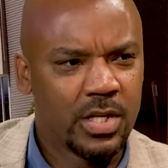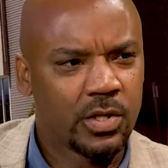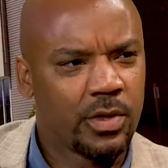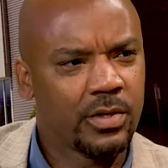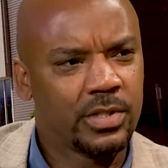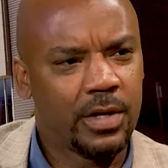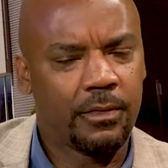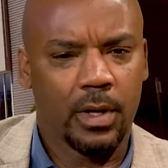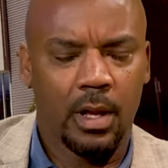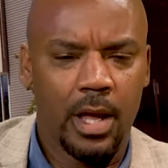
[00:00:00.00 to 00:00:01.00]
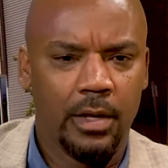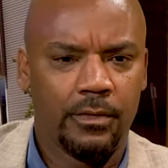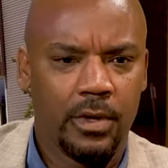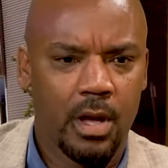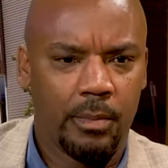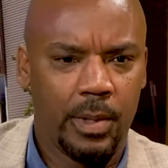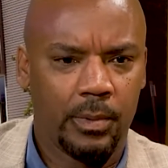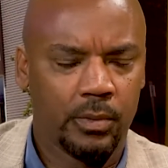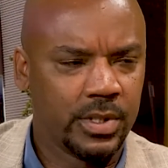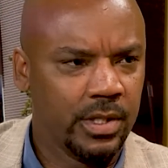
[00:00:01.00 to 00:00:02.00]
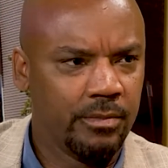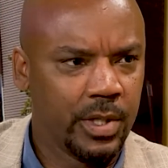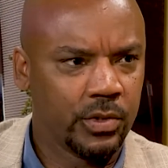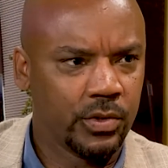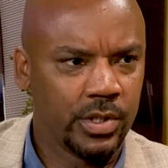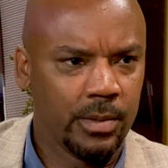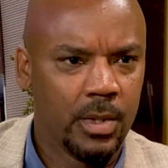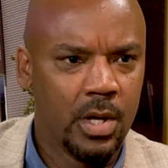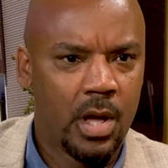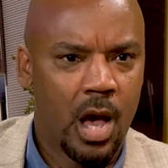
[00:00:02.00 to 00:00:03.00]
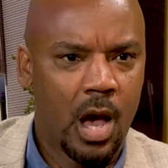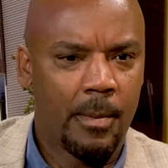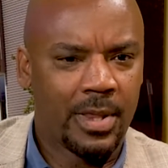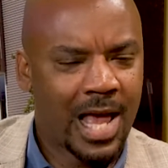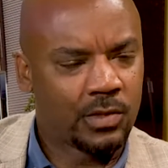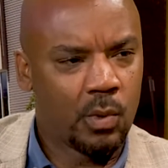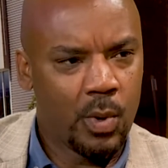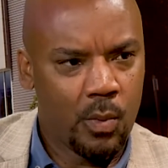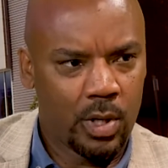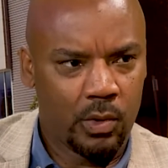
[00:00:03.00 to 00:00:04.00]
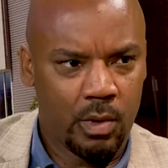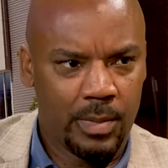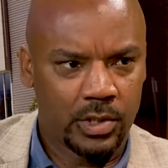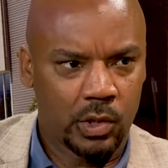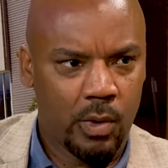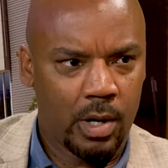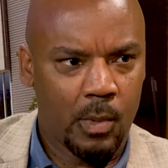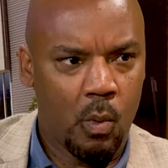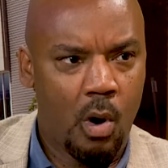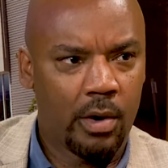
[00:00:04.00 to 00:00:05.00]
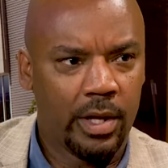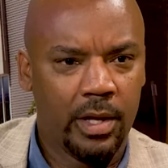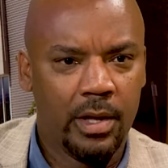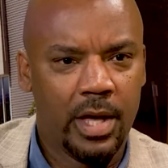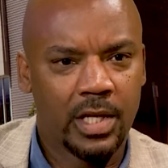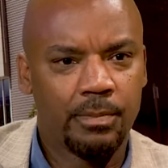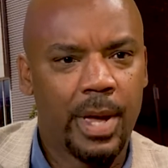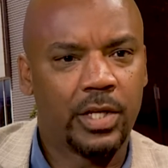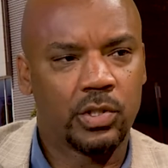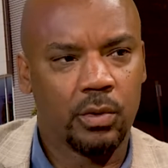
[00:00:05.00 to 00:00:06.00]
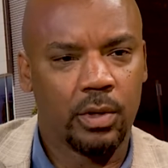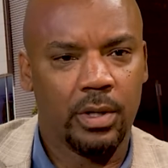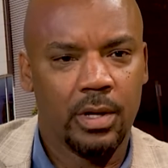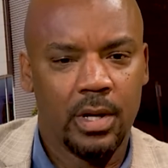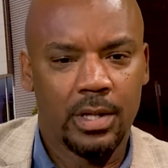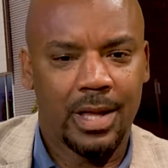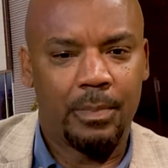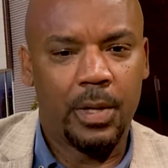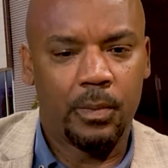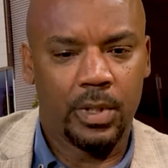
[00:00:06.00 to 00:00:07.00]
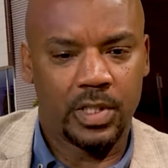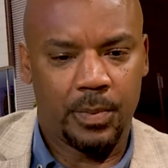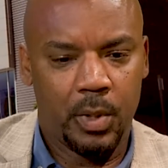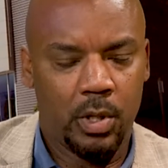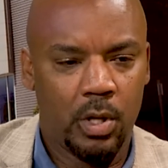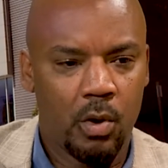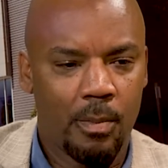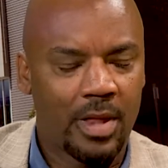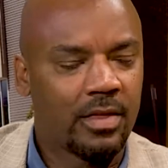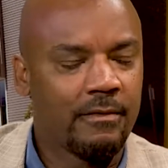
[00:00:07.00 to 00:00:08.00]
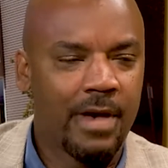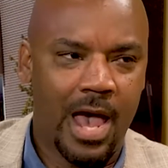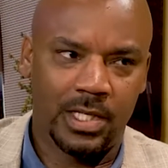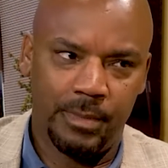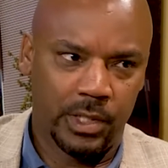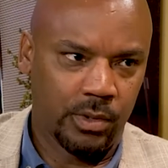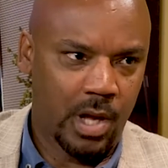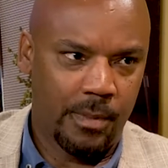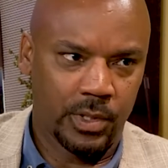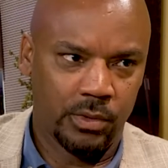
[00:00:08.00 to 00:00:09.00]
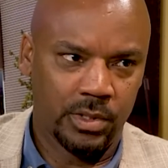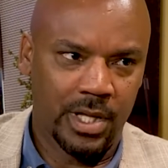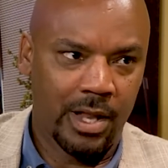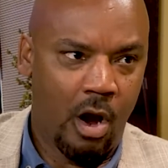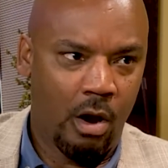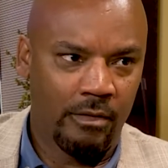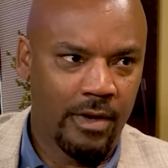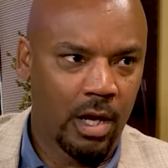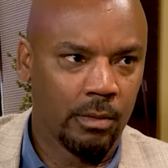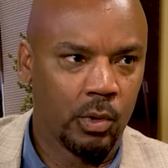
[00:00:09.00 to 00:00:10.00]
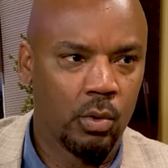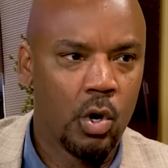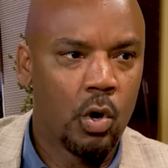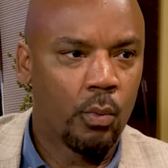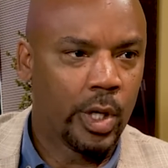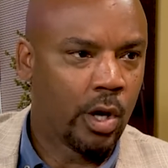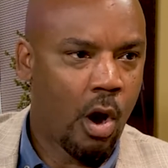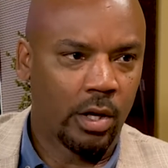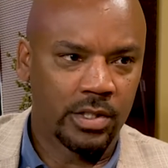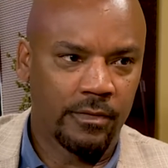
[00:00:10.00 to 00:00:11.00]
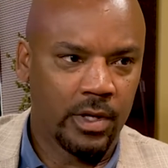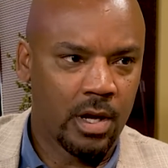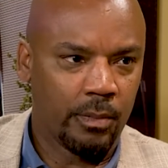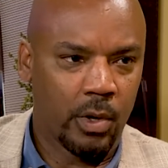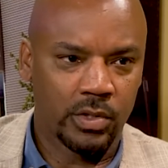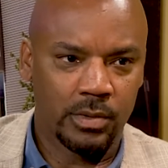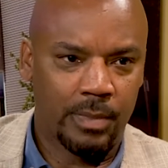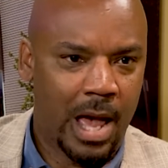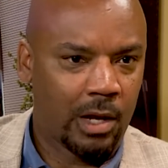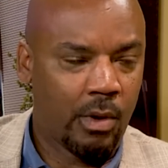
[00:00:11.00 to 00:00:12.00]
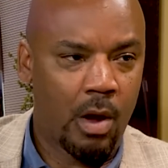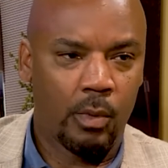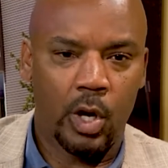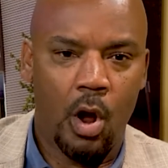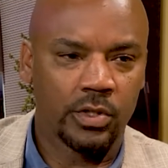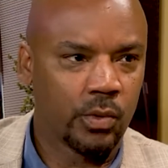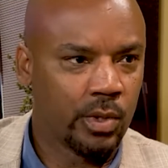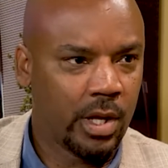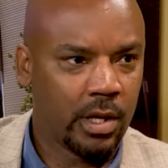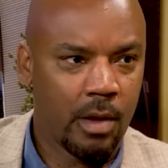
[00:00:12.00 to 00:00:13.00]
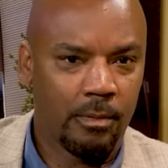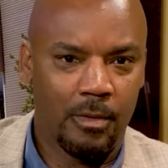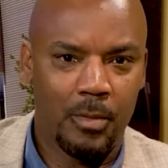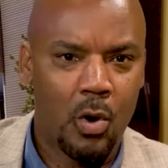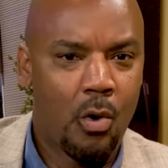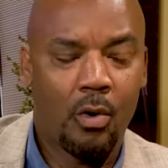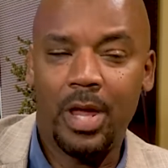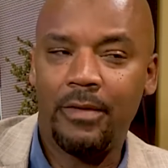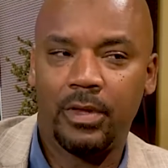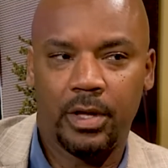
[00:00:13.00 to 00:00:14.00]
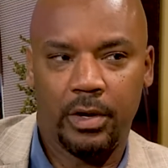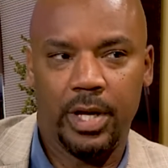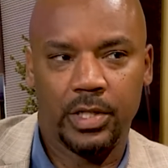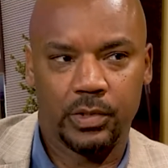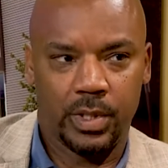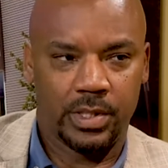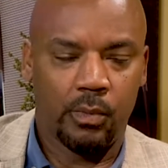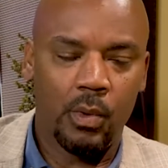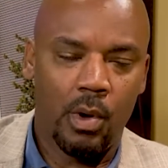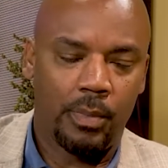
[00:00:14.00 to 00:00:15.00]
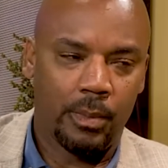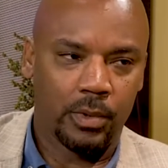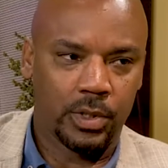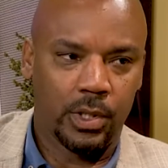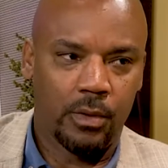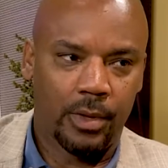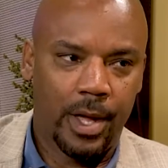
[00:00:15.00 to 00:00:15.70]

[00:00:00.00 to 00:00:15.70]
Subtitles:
So there's different lanes for young people to receive mentorship. And that's what we want to do at Mentor Greater Milwaukee, is make sure that people in this community know about the vast mentoring opportunities that are available, regardless of a young person's background, regardless of where they come from, or even their interests. And we want people to know that.